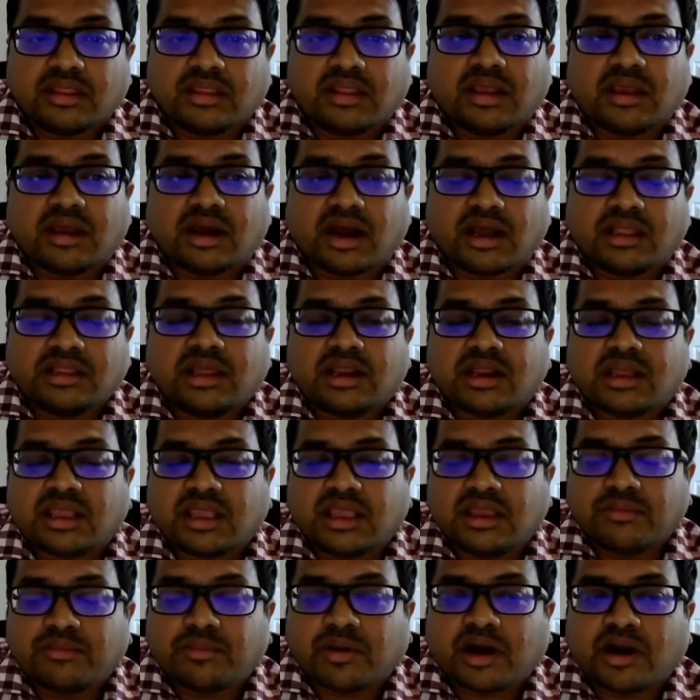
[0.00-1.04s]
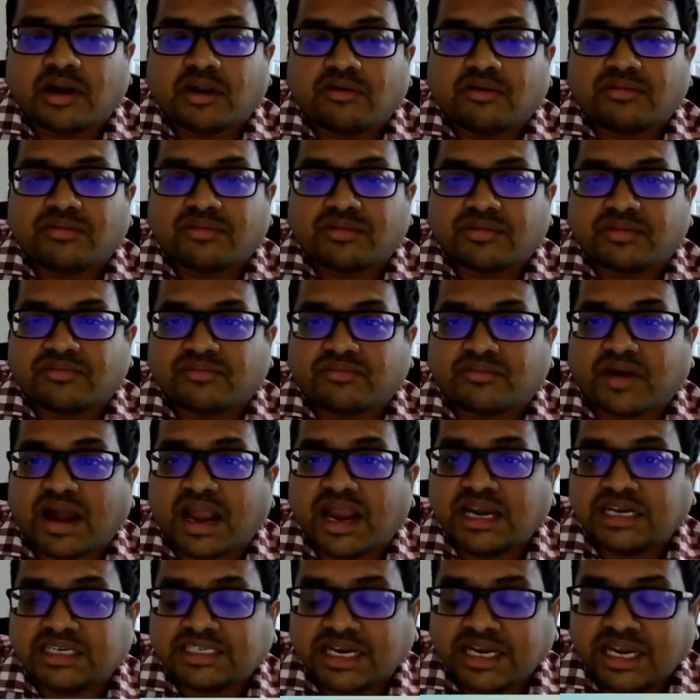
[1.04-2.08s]
The other key part of
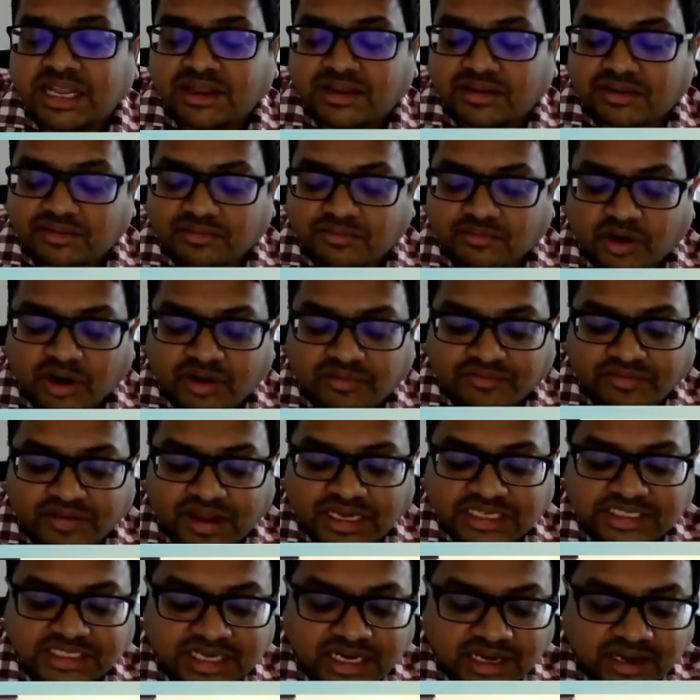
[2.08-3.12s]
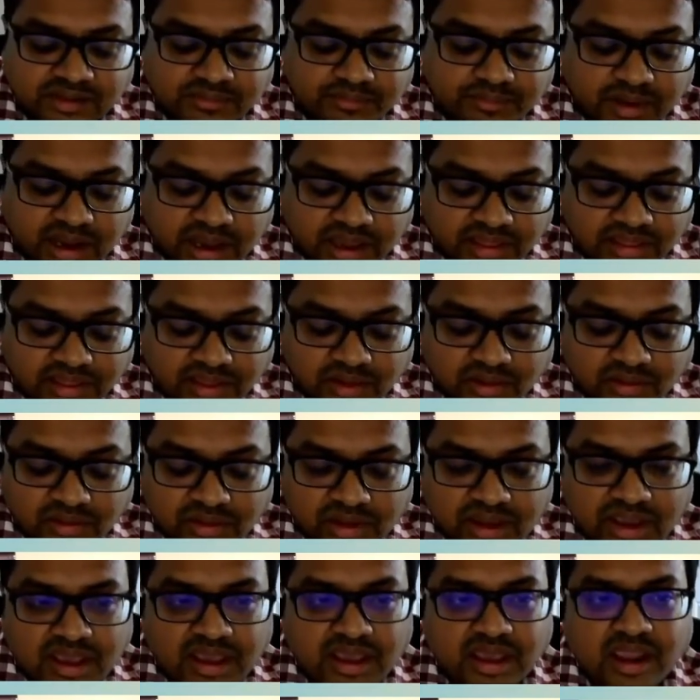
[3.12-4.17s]
why training, what fast training buys
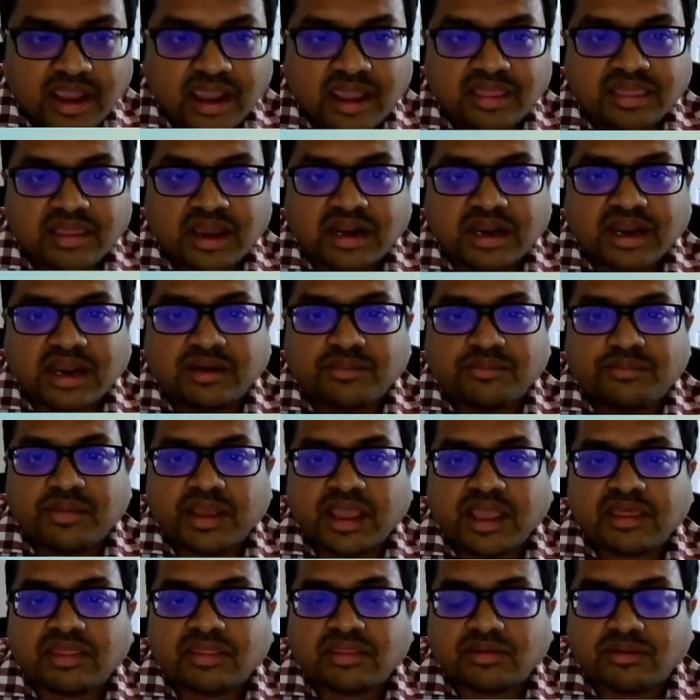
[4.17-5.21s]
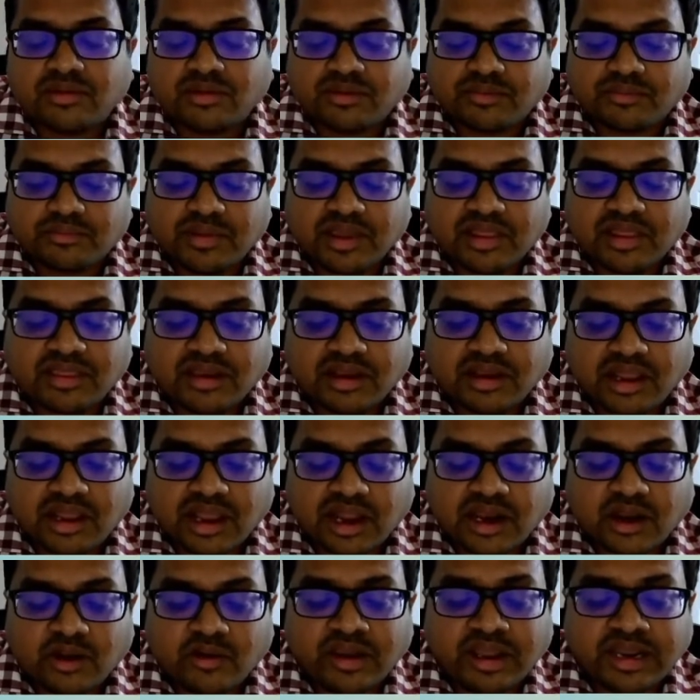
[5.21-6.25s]
you, is that it makes you
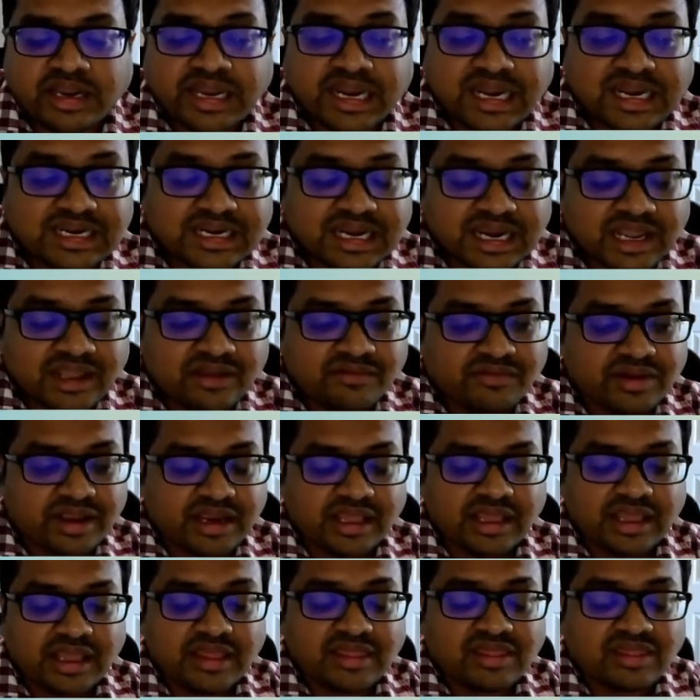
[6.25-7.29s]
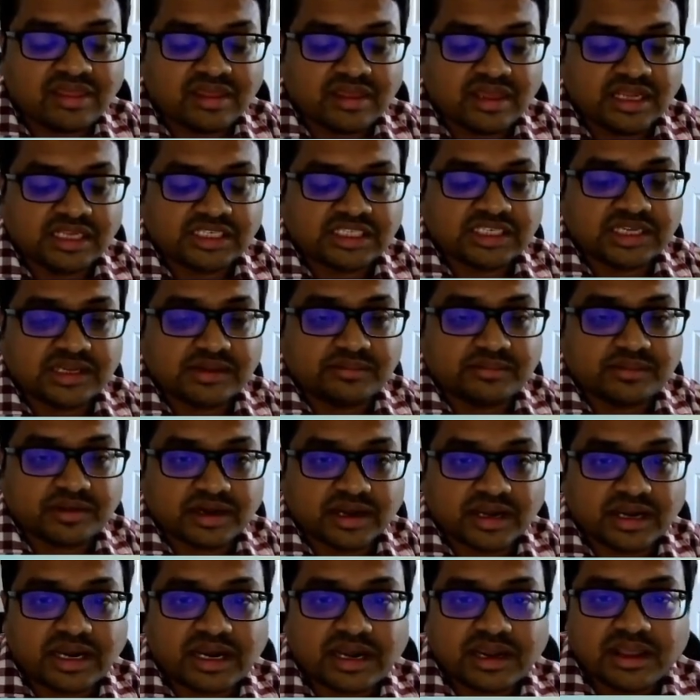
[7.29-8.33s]
basically allowing retraining very easy and cheap,
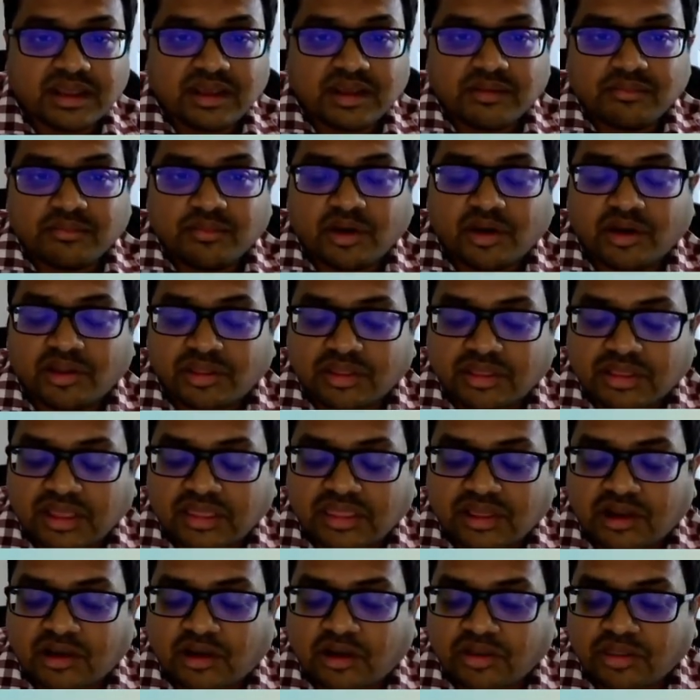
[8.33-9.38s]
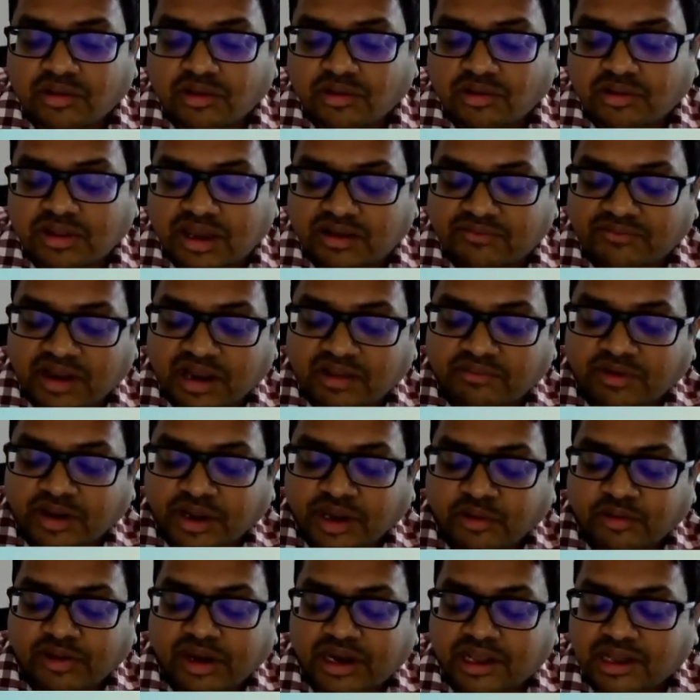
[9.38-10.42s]
right? Because this allows you to that
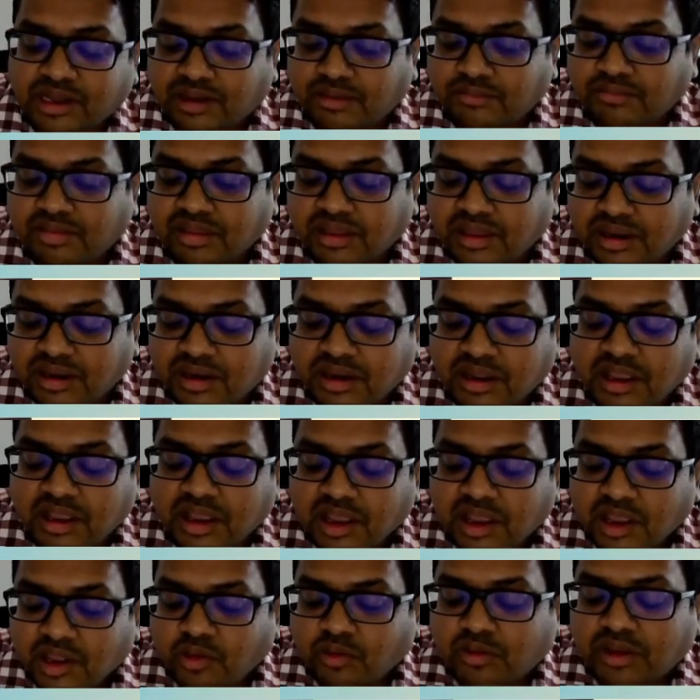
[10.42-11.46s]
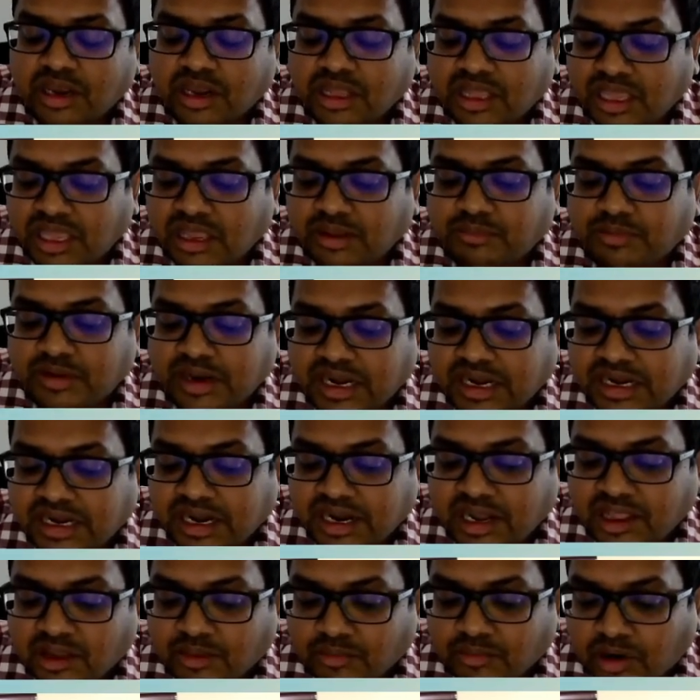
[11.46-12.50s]
whenever new data comes in, you can keep
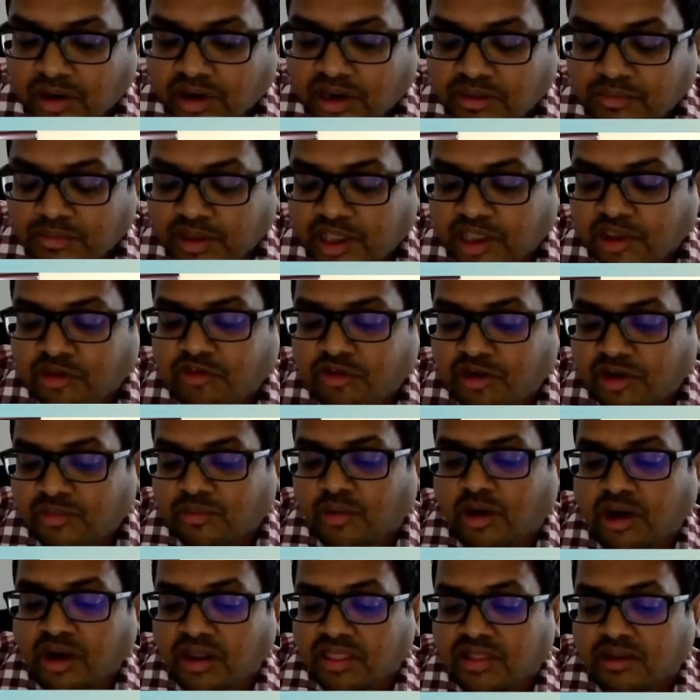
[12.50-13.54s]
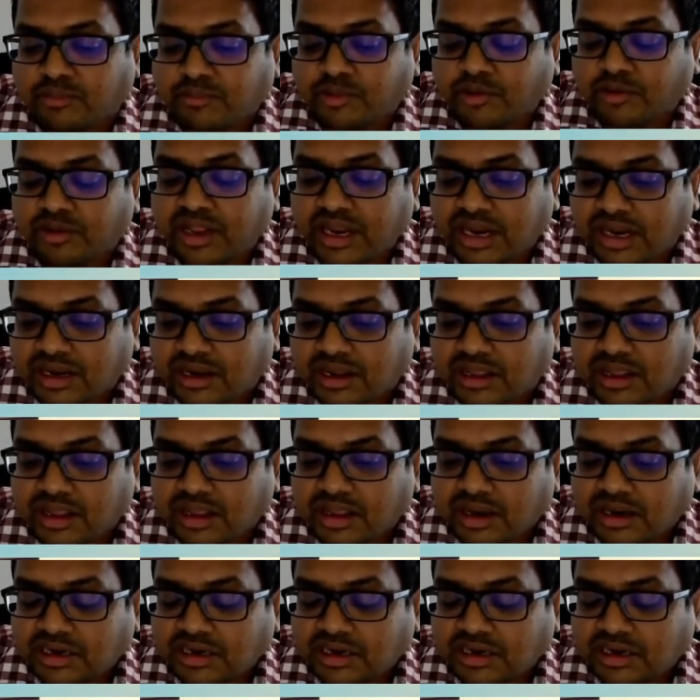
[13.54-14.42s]
retraining your model, making sure the model is up to date.